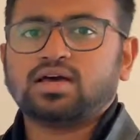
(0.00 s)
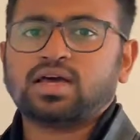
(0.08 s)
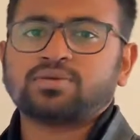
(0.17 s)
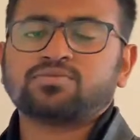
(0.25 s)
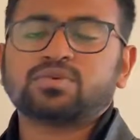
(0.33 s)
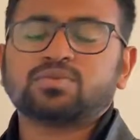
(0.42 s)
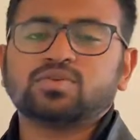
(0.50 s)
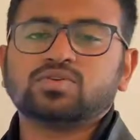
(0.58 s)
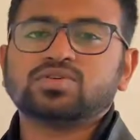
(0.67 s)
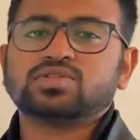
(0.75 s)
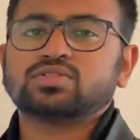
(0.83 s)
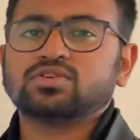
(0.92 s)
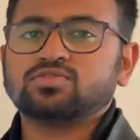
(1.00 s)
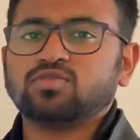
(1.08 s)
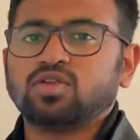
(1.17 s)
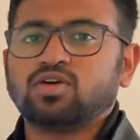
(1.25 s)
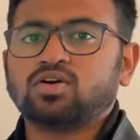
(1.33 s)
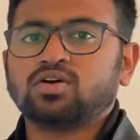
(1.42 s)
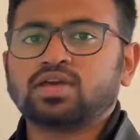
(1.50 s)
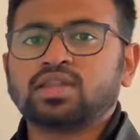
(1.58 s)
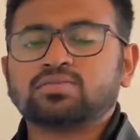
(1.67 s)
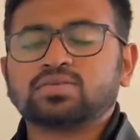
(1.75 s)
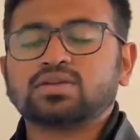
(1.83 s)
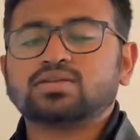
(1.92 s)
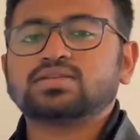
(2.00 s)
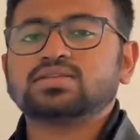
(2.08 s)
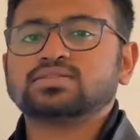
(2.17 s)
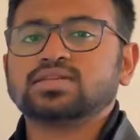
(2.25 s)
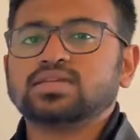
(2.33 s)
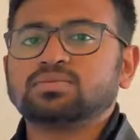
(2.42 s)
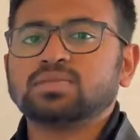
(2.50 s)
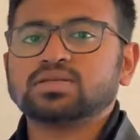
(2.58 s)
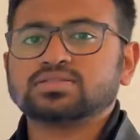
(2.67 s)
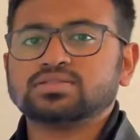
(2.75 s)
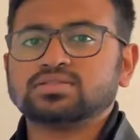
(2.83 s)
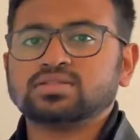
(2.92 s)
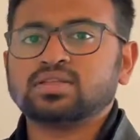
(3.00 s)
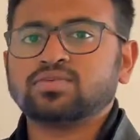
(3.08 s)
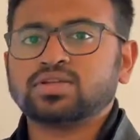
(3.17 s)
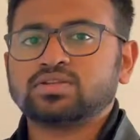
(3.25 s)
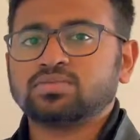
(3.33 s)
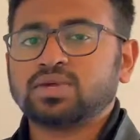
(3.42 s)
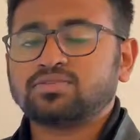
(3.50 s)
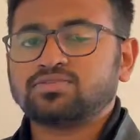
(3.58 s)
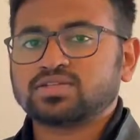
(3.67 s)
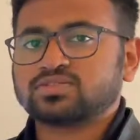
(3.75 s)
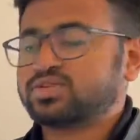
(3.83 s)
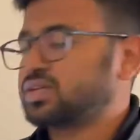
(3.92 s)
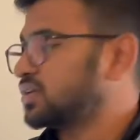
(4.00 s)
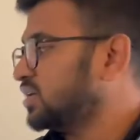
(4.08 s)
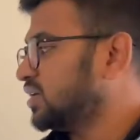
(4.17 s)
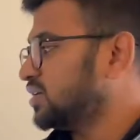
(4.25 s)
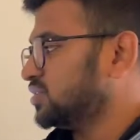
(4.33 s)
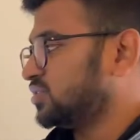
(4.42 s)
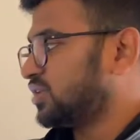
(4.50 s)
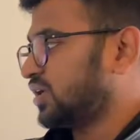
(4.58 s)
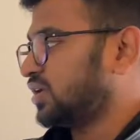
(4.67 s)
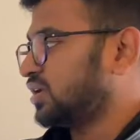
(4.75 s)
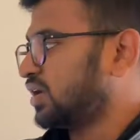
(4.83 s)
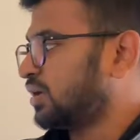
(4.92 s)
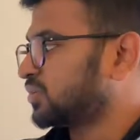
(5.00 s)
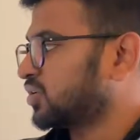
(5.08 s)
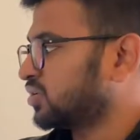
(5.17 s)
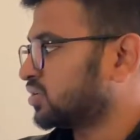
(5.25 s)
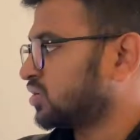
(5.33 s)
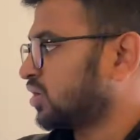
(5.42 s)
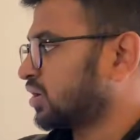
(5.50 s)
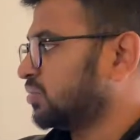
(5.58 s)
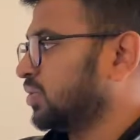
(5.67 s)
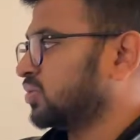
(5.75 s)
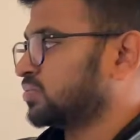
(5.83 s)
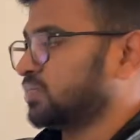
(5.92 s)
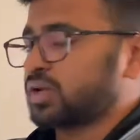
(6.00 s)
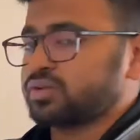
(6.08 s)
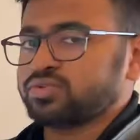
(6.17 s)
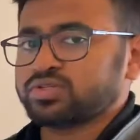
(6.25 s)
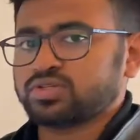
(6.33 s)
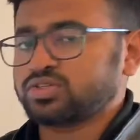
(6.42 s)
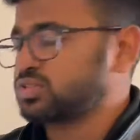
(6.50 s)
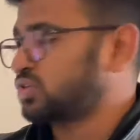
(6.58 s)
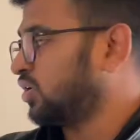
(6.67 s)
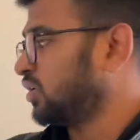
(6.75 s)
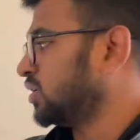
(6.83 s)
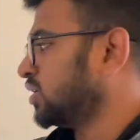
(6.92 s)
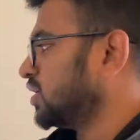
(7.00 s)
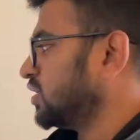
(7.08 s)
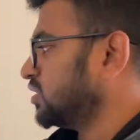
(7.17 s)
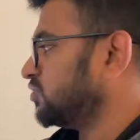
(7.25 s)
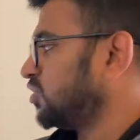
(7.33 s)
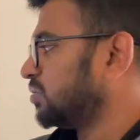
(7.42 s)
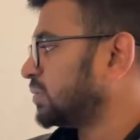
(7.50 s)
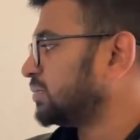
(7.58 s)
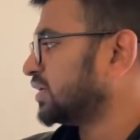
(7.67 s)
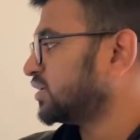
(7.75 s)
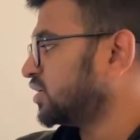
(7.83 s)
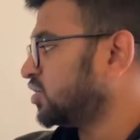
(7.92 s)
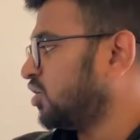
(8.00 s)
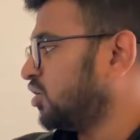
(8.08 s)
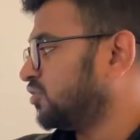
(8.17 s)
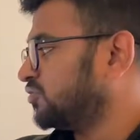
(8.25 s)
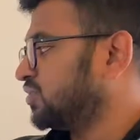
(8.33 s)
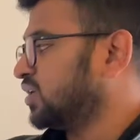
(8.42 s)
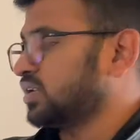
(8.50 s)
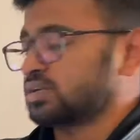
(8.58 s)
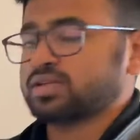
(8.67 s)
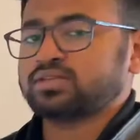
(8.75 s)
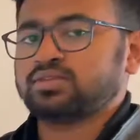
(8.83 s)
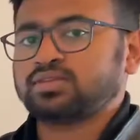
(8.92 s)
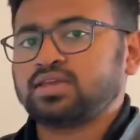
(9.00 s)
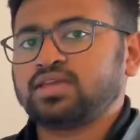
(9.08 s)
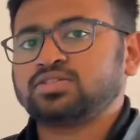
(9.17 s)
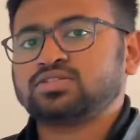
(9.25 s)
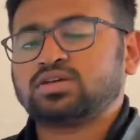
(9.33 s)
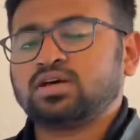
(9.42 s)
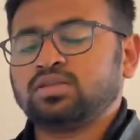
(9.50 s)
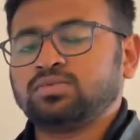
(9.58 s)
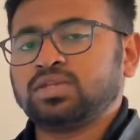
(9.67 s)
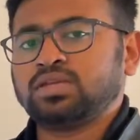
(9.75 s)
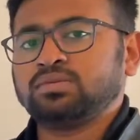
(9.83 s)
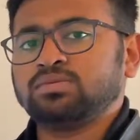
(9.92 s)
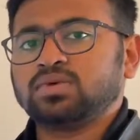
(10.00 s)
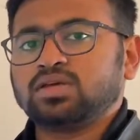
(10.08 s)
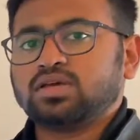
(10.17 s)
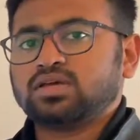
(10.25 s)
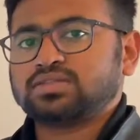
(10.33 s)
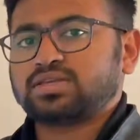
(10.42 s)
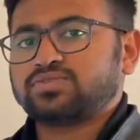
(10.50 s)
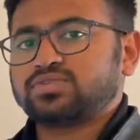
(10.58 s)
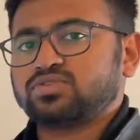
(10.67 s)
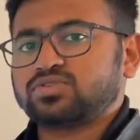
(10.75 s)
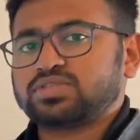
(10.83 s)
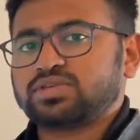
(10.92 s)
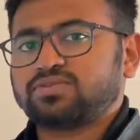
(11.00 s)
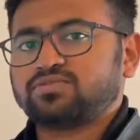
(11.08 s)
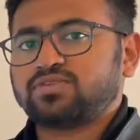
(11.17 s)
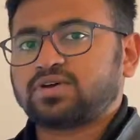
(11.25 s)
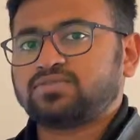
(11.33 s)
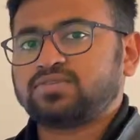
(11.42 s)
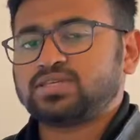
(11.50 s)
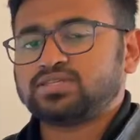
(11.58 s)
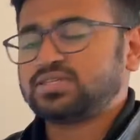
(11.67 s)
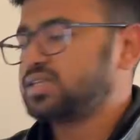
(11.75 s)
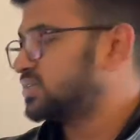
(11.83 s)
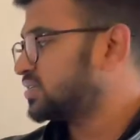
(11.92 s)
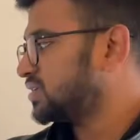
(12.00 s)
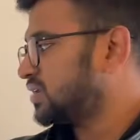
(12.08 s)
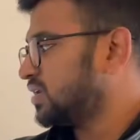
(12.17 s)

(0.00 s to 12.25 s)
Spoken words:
I'm from University of Wollongong and I'm currently studying Masters in Innovative Manufacturing. Today I'm going to talk about my research on the formability of ultra-thin gauge aluminium 7075 T6